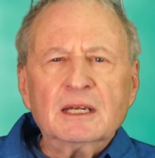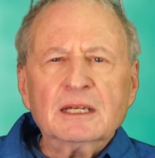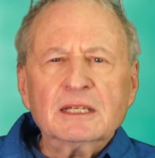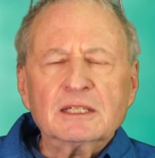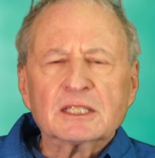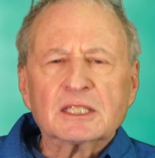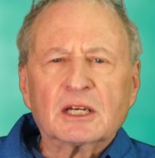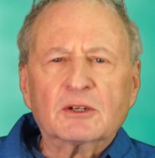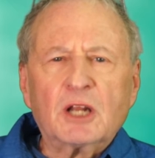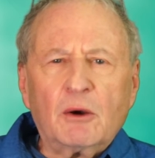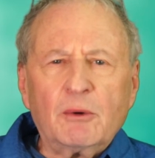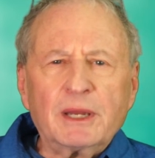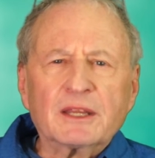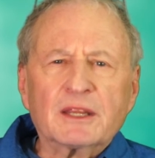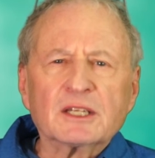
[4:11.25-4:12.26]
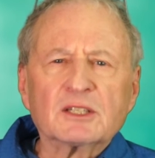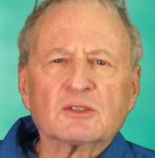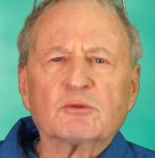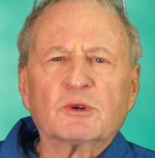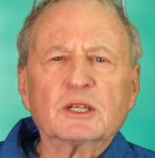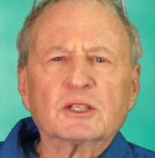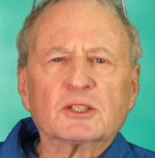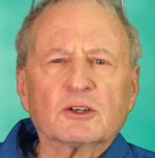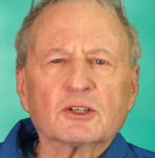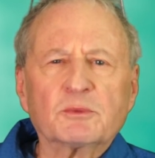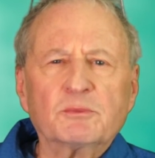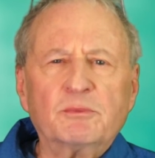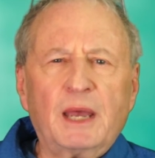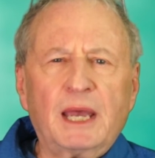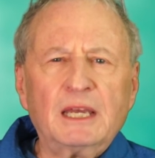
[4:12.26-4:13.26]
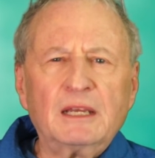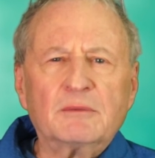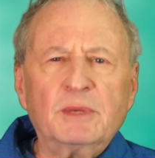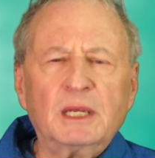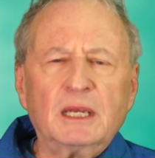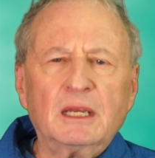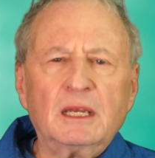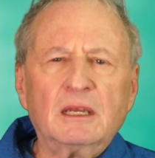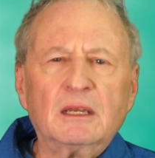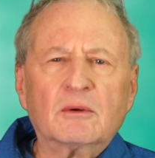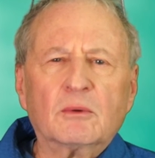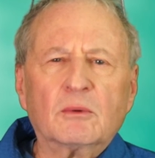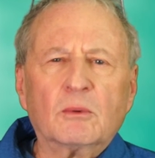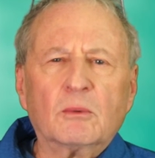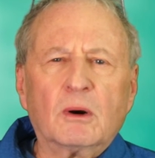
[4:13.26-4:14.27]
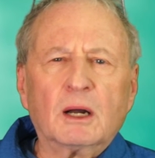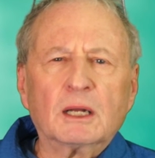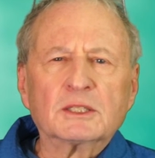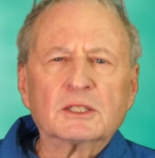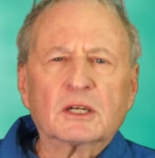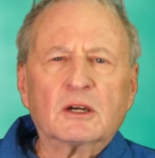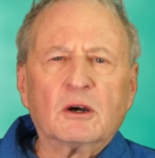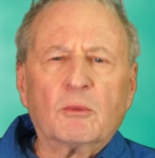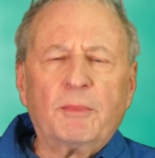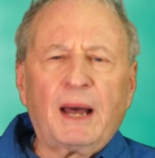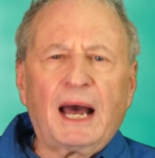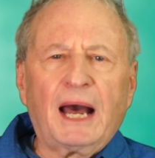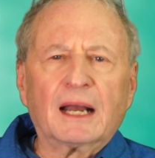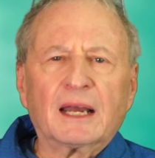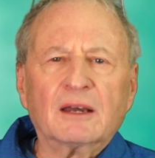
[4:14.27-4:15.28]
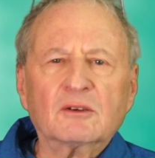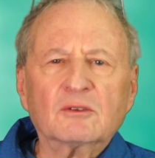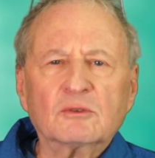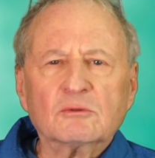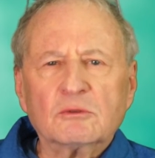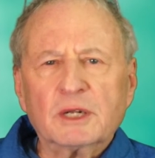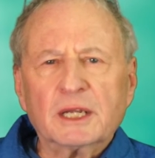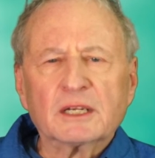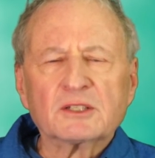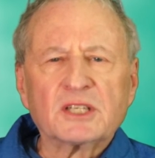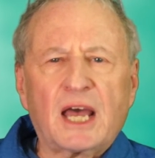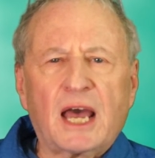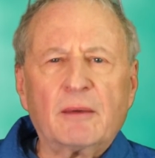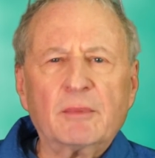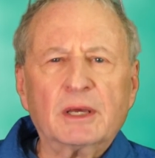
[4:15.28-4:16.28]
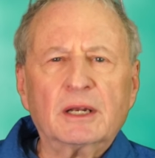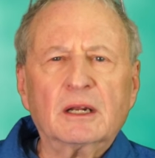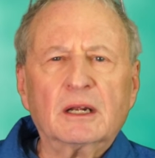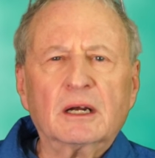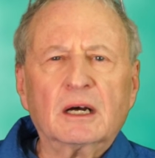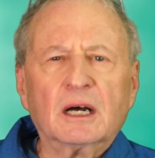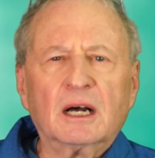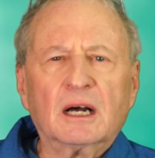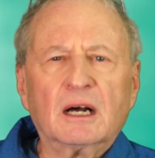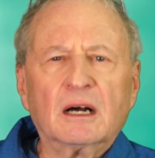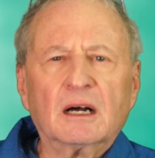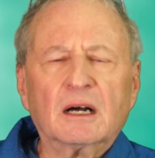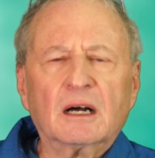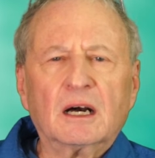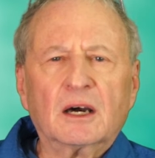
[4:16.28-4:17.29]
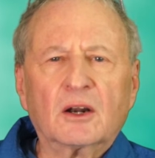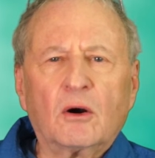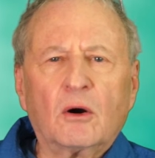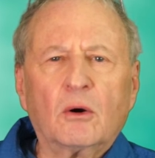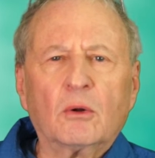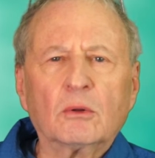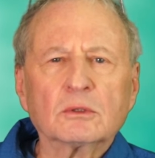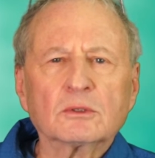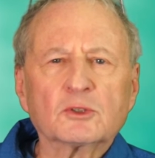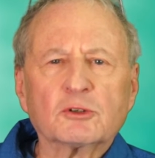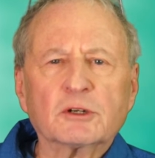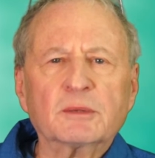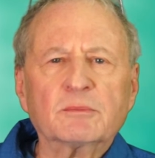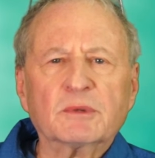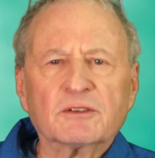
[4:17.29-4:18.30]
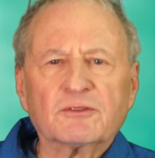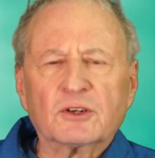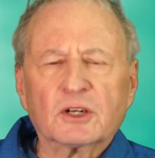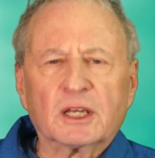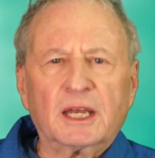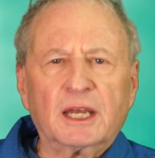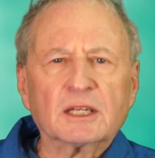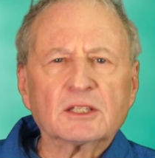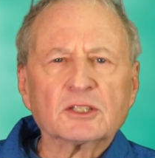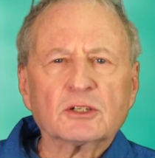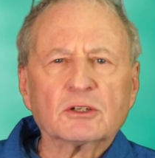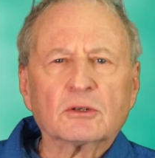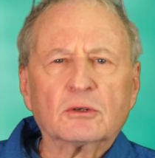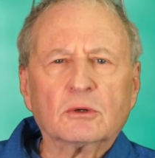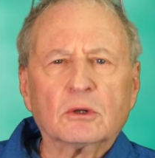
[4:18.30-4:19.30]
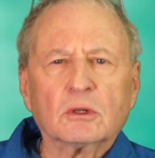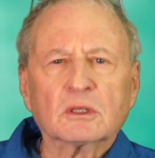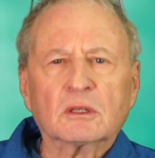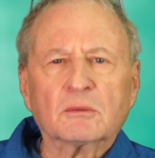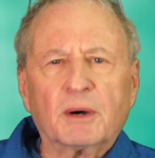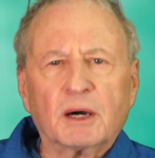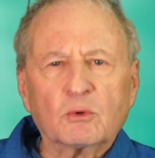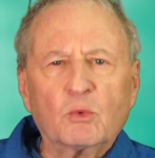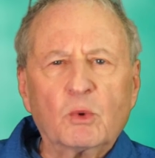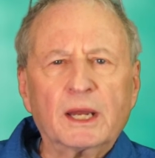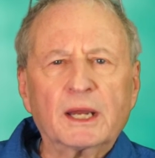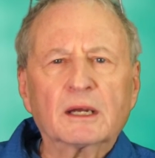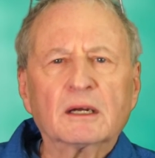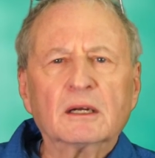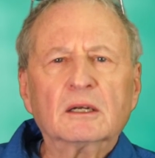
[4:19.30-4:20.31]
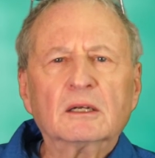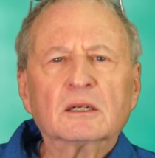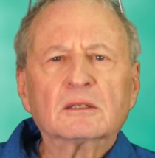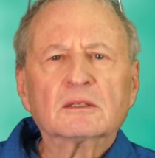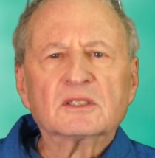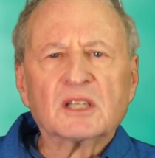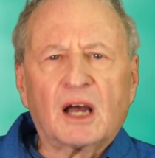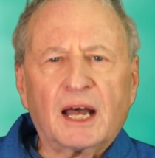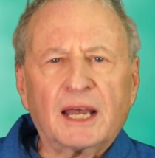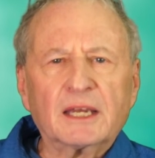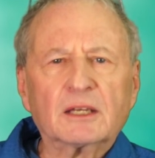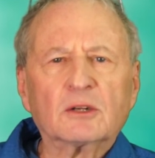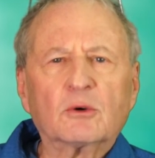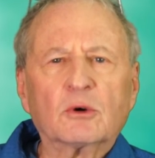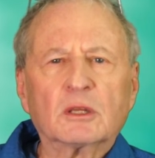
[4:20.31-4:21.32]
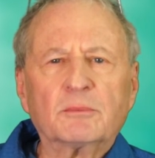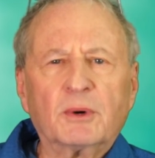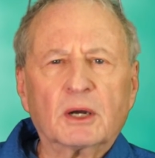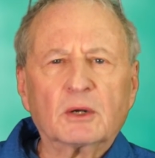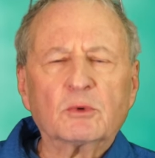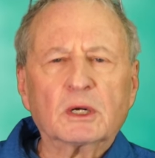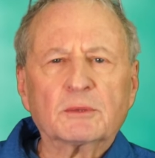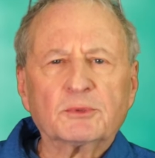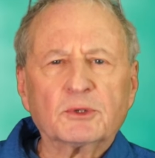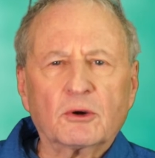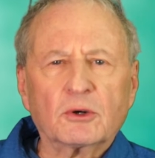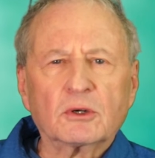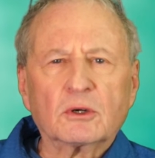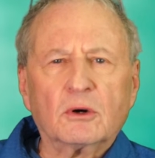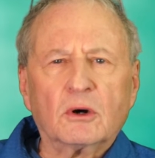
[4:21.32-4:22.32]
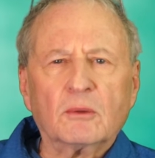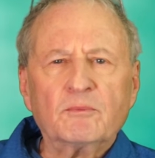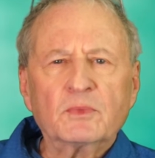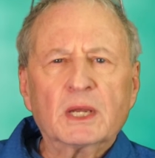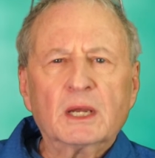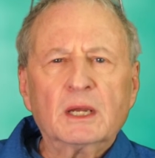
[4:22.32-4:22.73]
So knowing this research made me want to go back and re-examine an old treatment for cancer called the Budwig diet or the Budwig protocol.